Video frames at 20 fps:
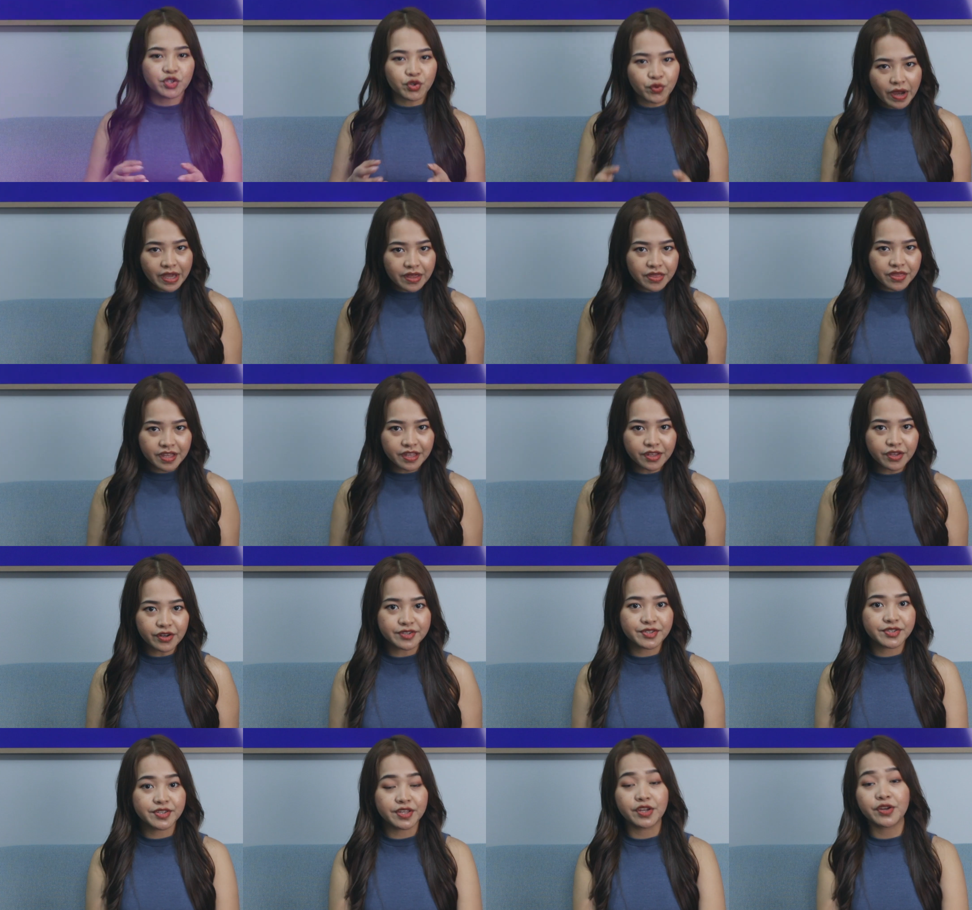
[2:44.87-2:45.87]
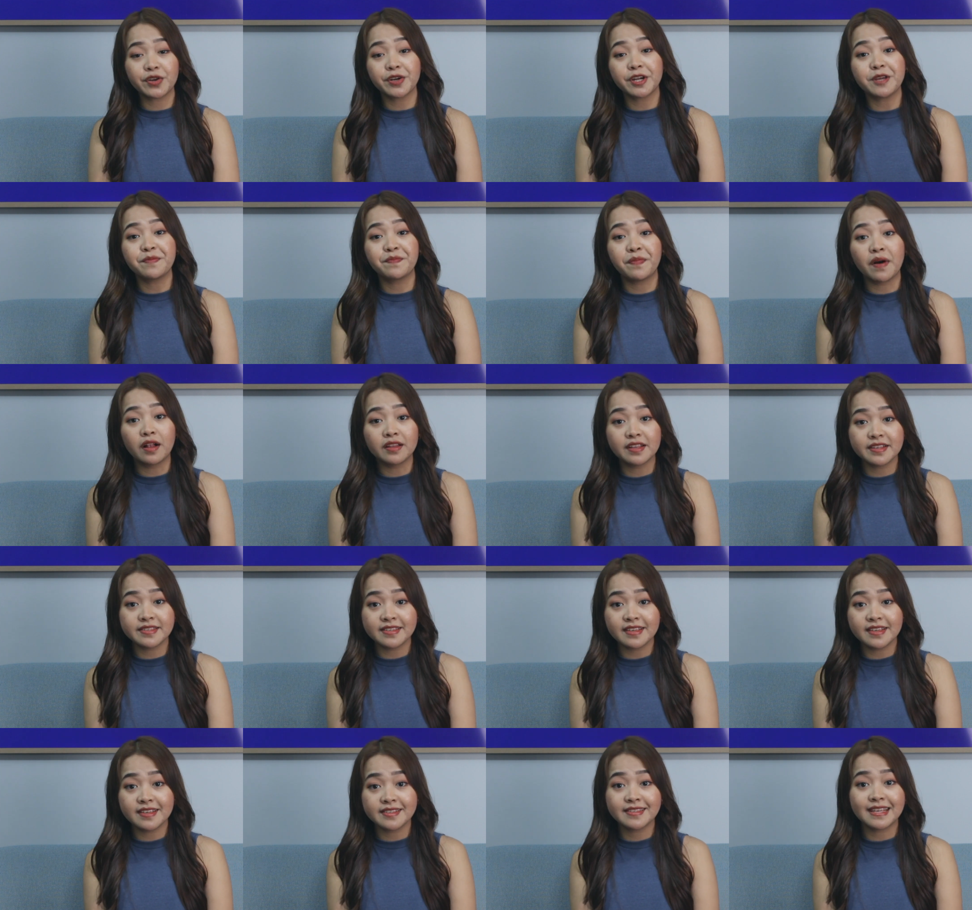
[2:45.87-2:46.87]
Strengthen your security
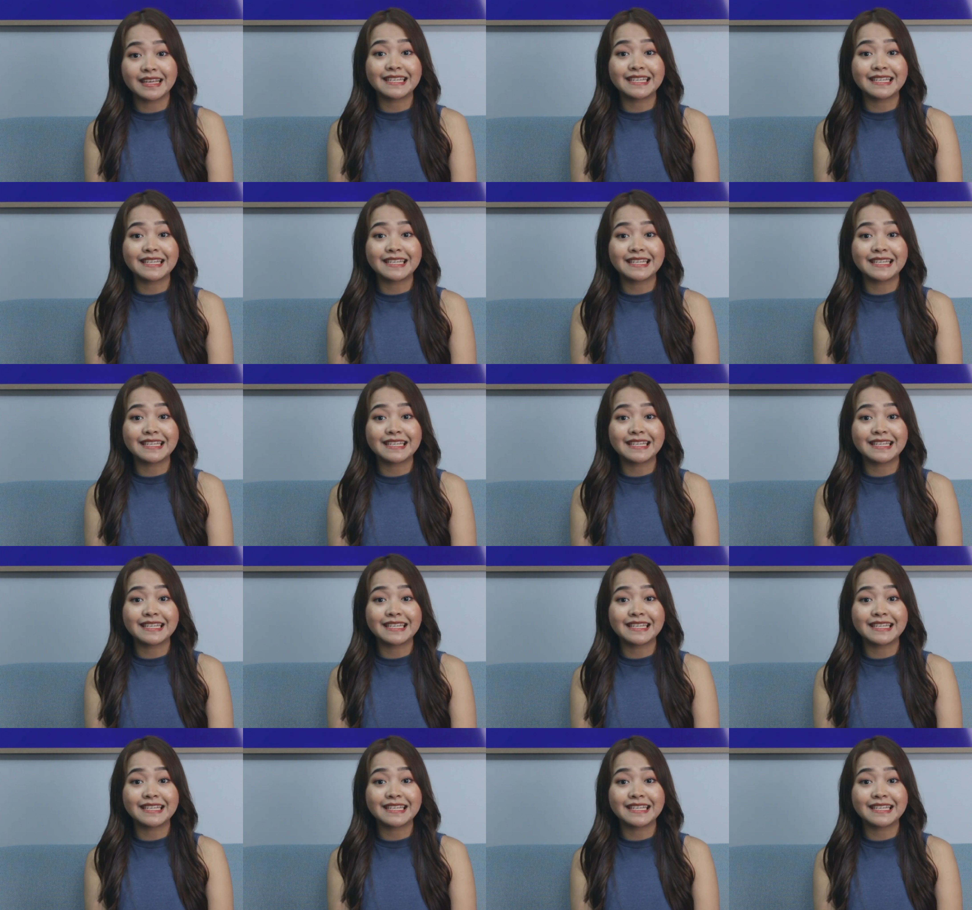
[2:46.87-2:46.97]
policies